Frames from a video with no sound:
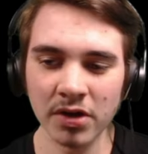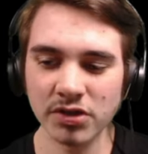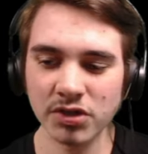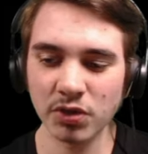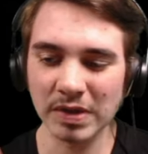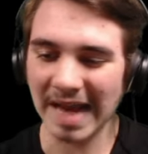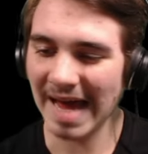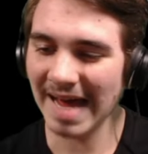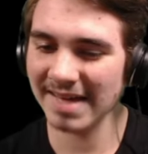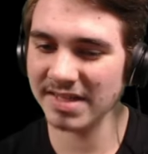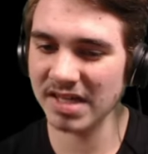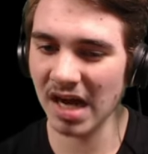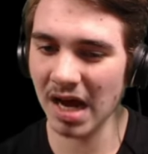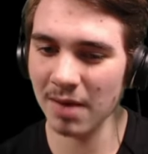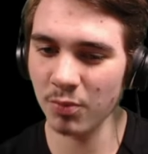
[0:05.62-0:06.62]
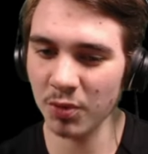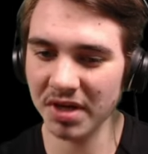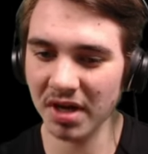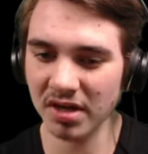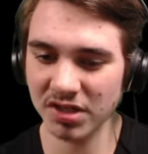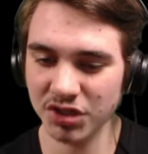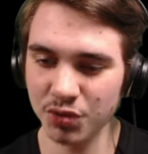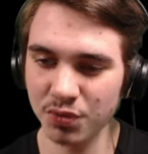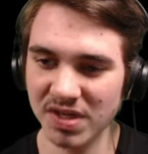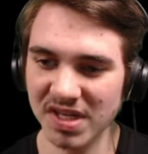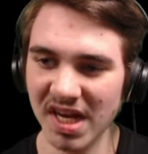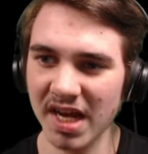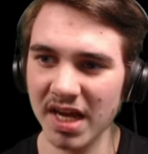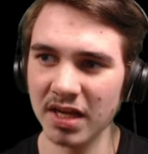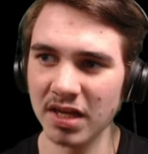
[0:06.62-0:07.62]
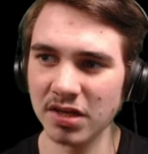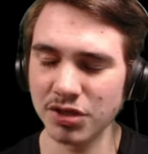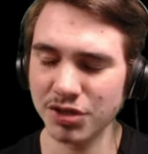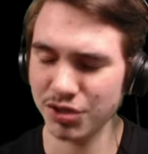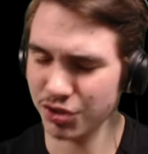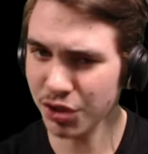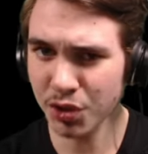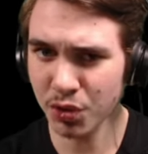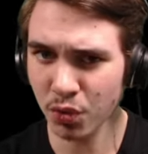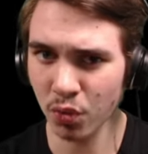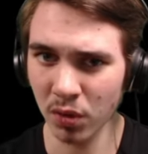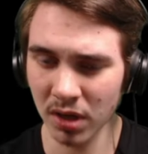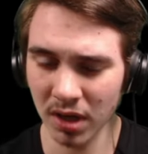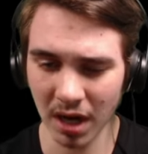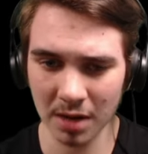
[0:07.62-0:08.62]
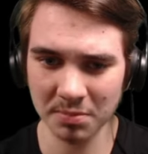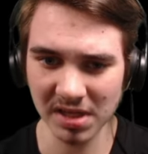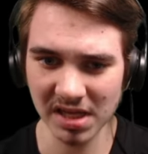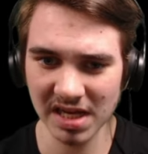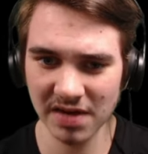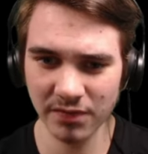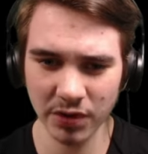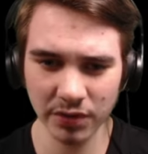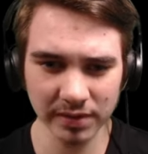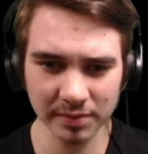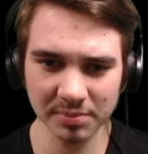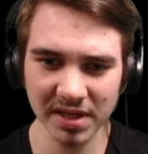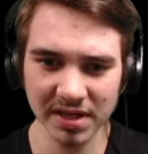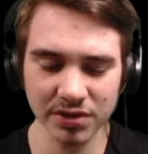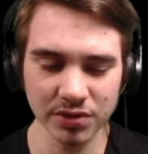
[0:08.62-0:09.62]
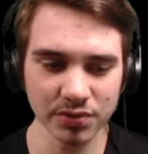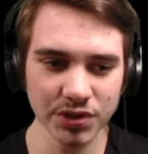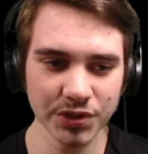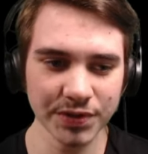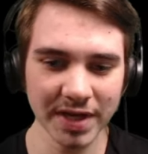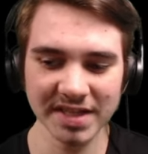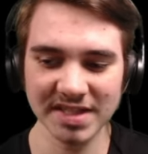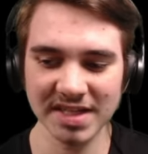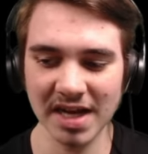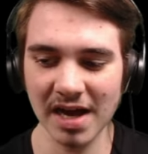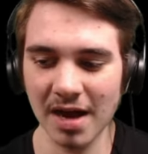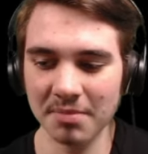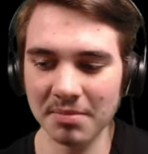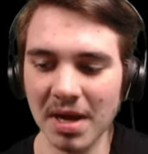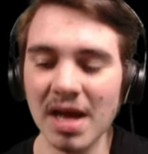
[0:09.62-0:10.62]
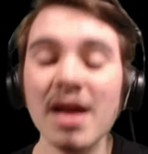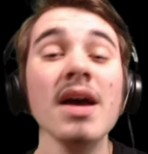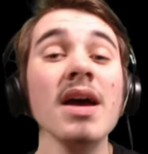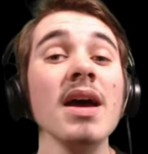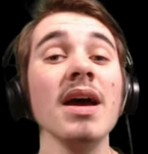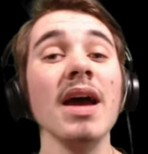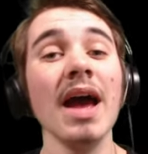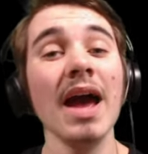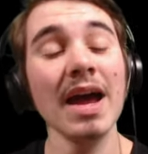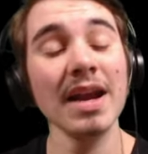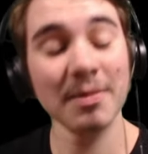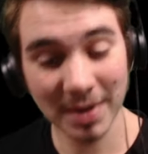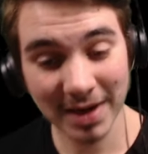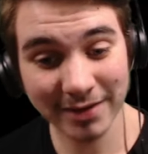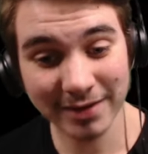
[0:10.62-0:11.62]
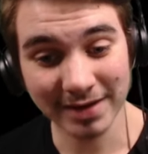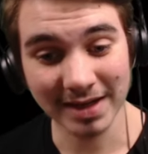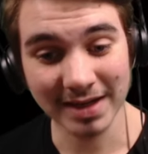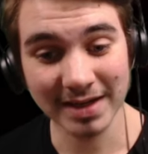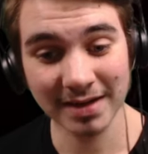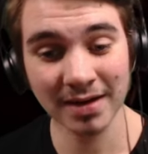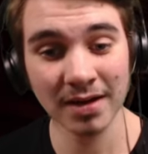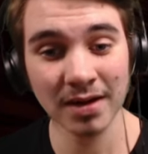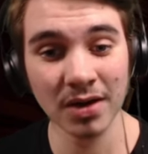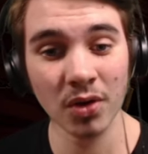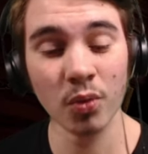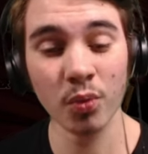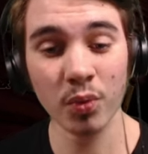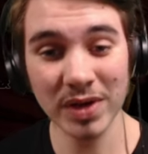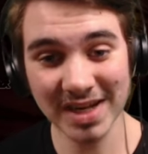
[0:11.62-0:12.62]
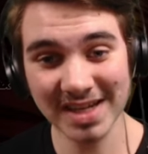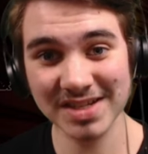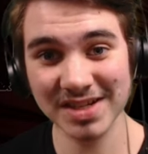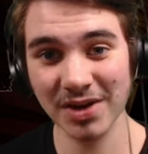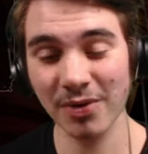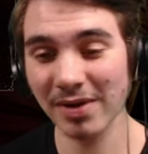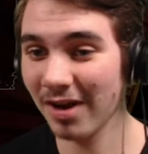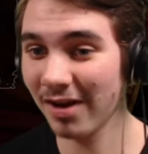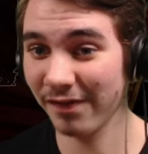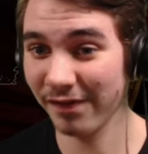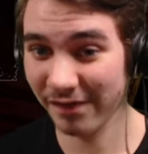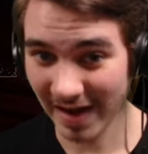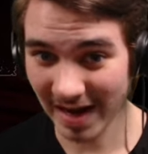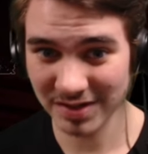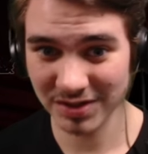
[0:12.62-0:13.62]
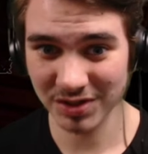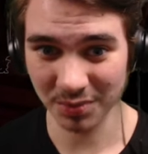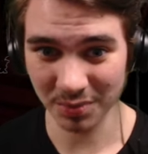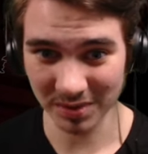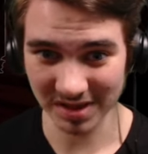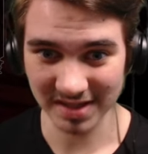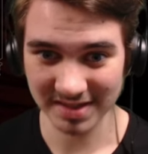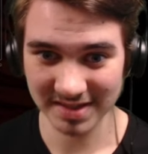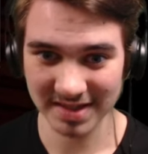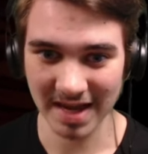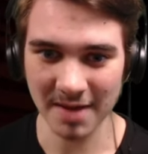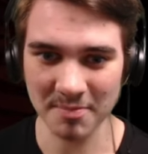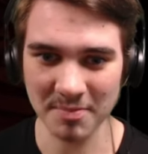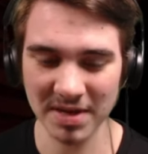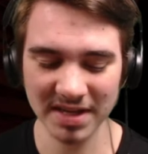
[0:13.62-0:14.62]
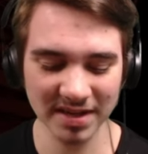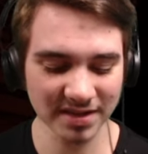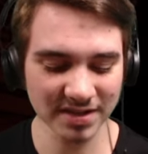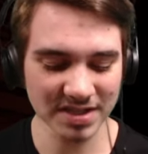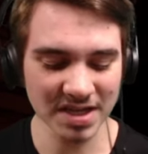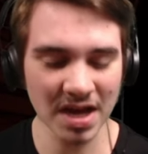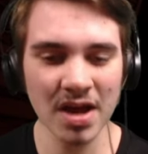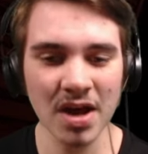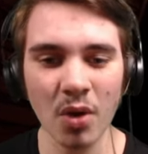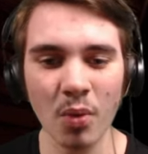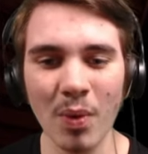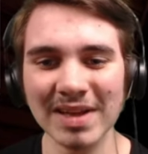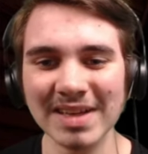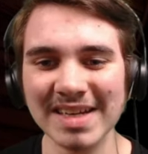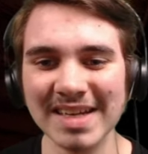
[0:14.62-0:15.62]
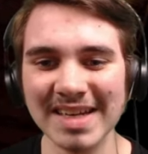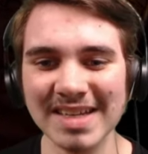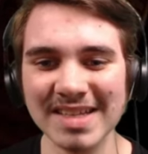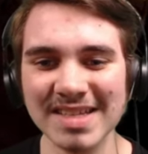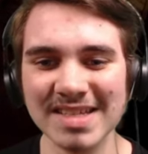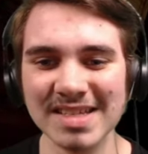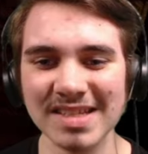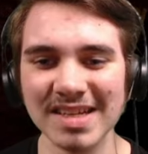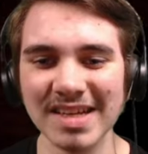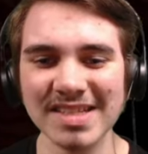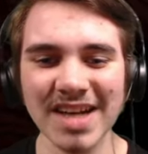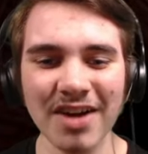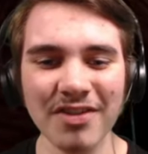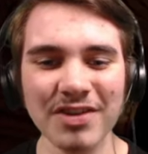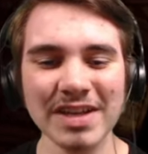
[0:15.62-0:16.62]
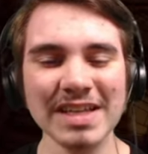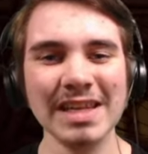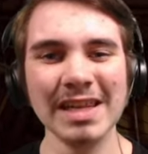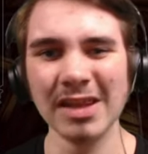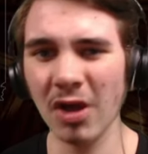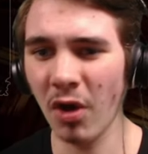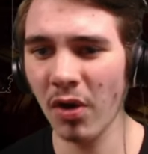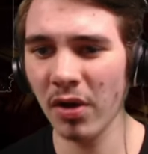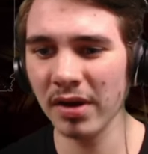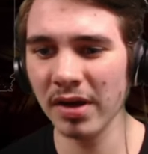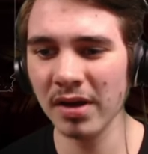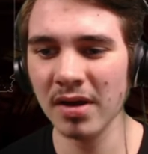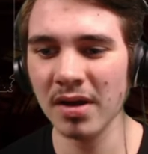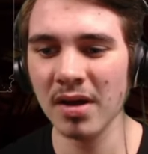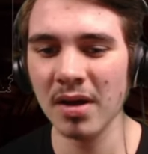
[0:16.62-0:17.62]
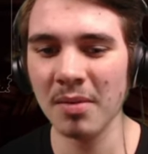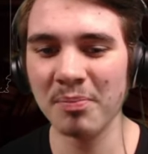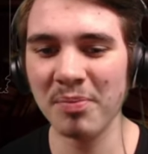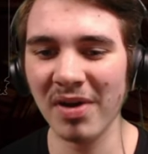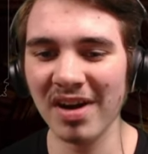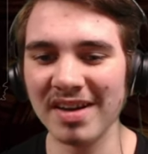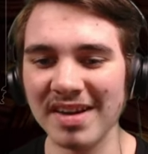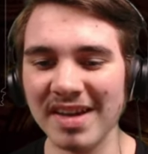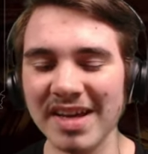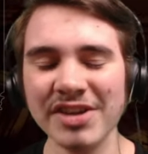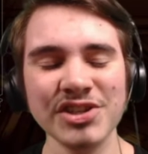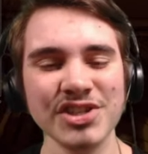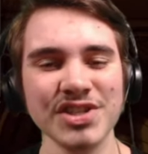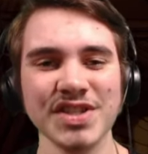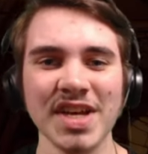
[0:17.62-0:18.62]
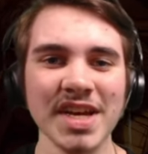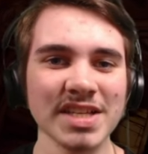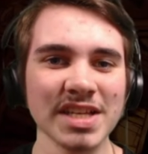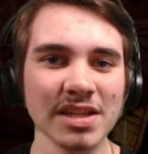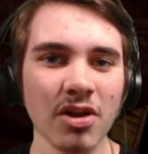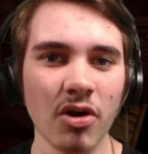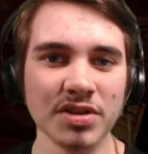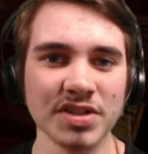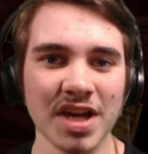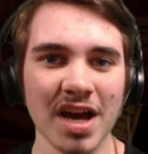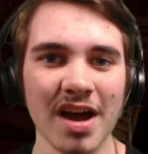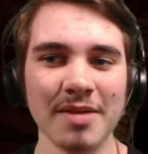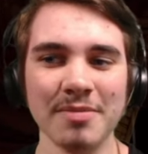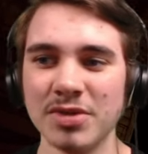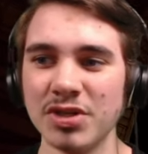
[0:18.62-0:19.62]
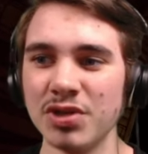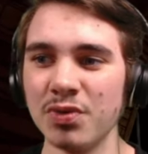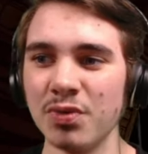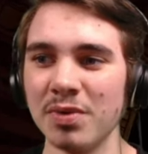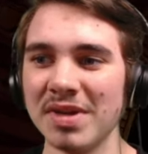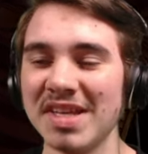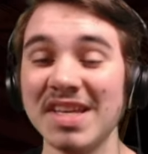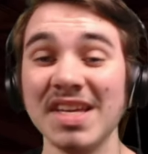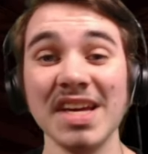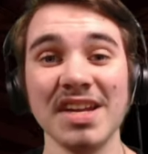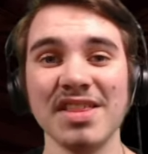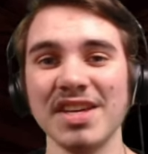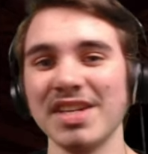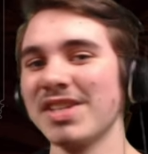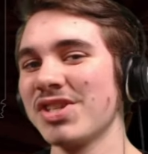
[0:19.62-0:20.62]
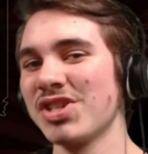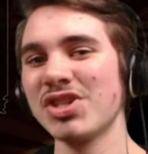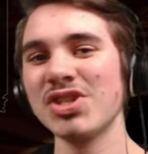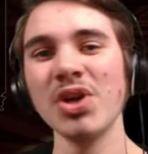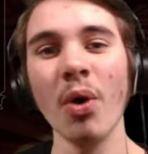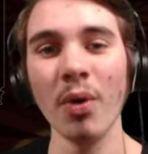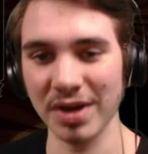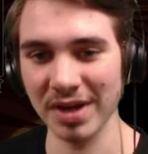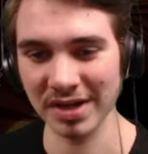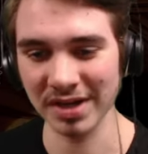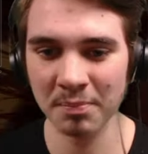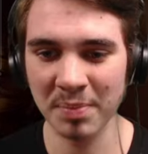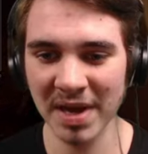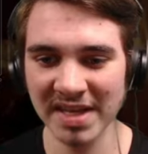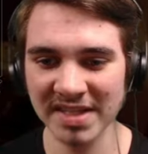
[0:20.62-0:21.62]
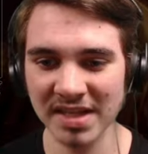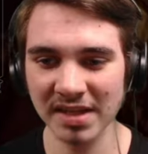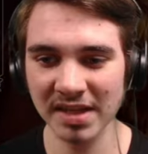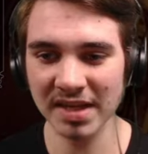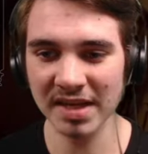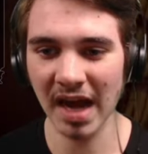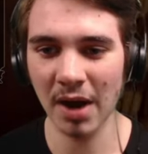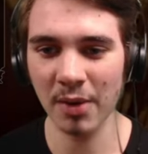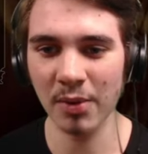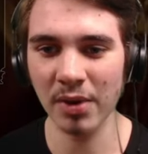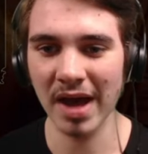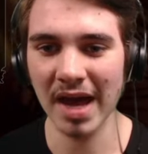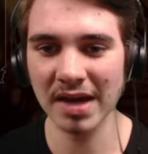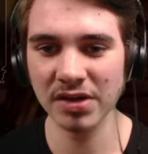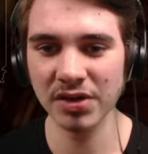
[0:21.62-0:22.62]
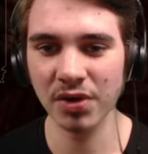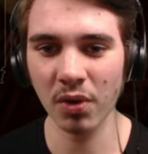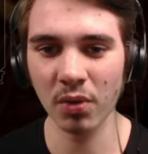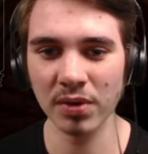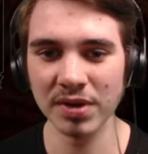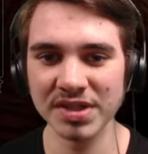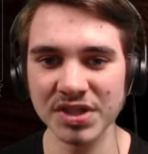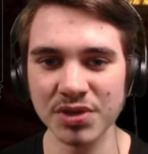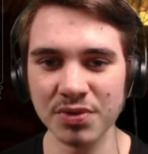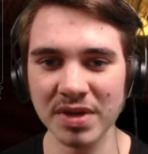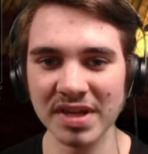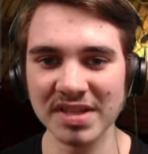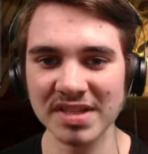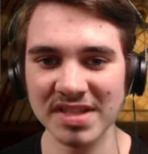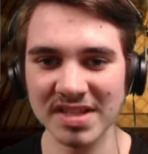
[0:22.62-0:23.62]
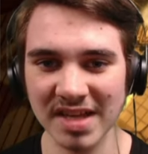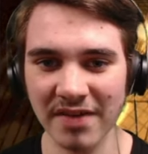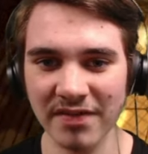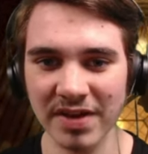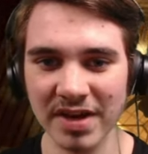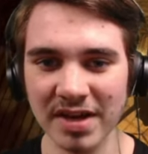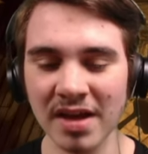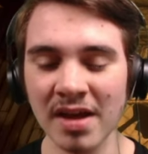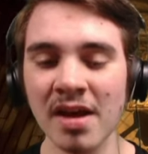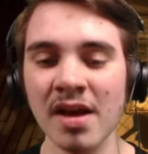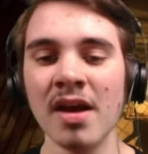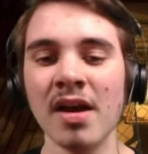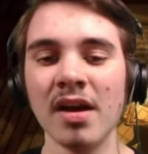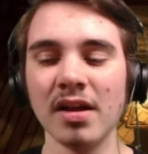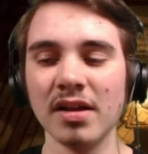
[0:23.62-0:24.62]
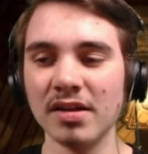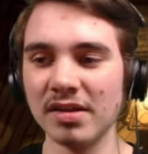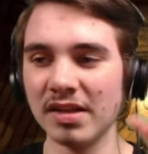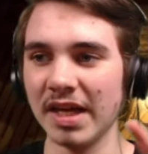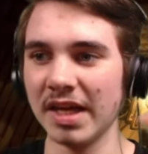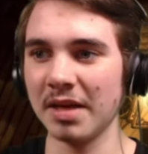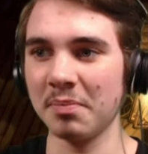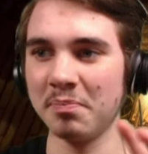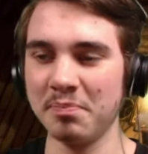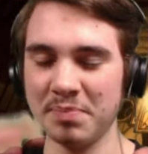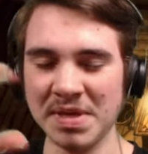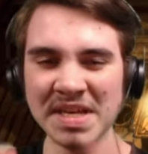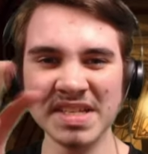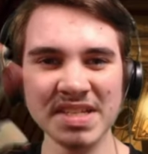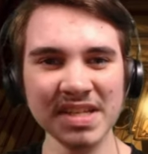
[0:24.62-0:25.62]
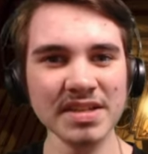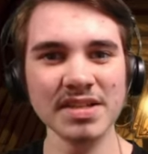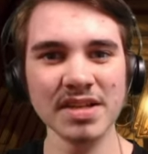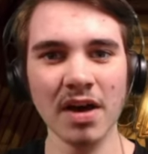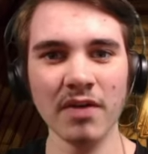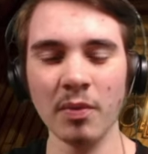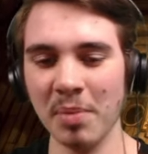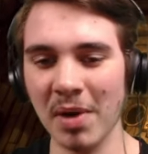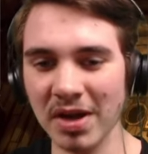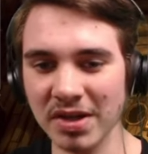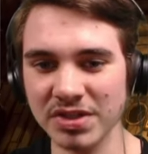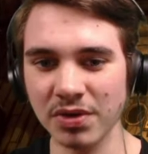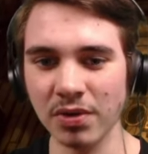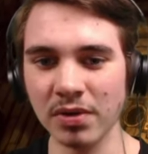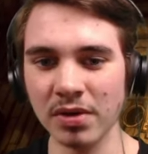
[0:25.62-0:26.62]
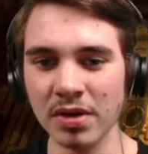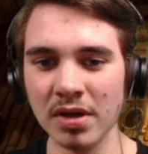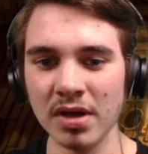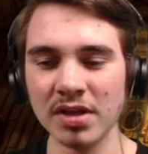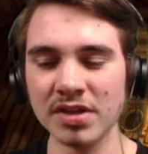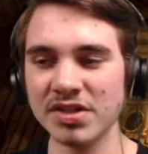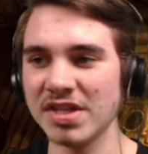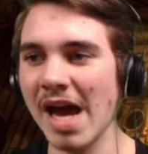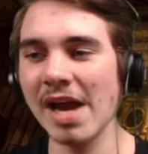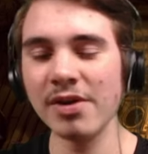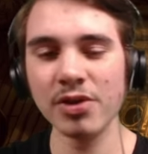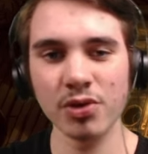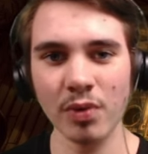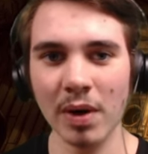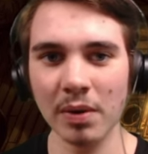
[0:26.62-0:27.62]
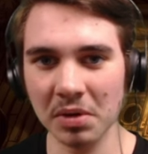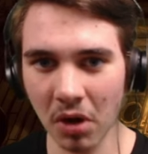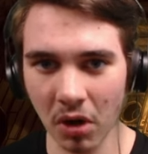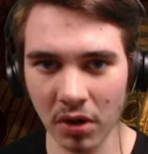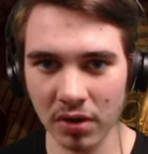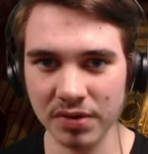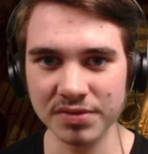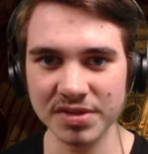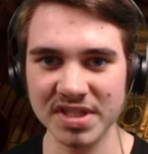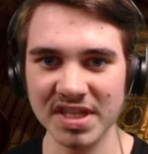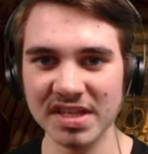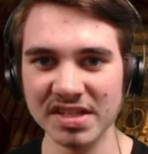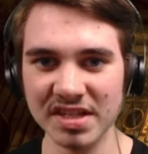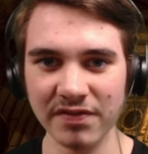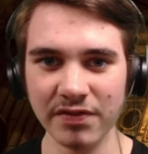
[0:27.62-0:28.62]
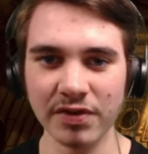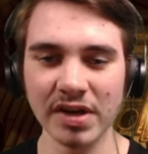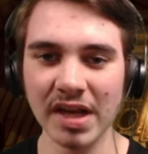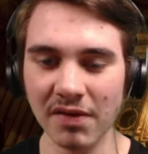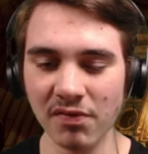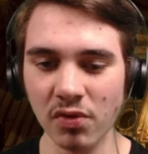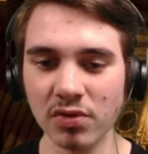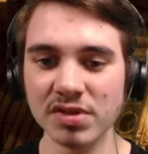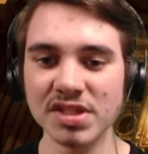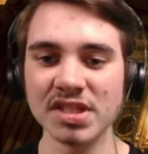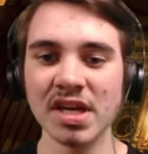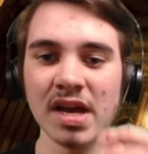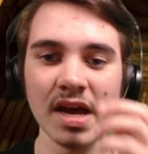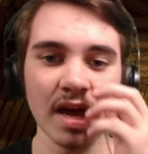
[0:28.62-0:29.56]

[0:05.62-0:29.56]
So last time we got to day two, I believe. We only played through two days. Um, and apparently we need to go a lot faster with this game because, well, it is, it's not really long, but it just takes a long time to get things started. Basically, our end goal is to get seven, like, pieces of a puzzle scattered throughout lockers in different levels.